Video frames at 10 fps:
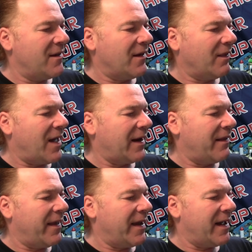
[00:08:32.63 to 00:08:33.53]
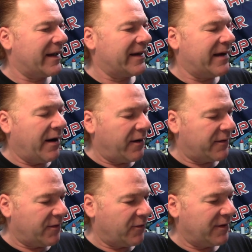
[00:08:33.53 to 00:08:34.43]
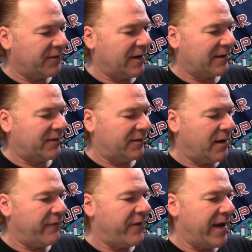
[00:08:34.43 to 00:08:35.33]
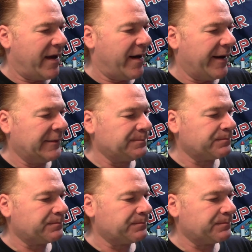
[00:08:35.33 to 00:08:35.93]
lot of the characteristics of a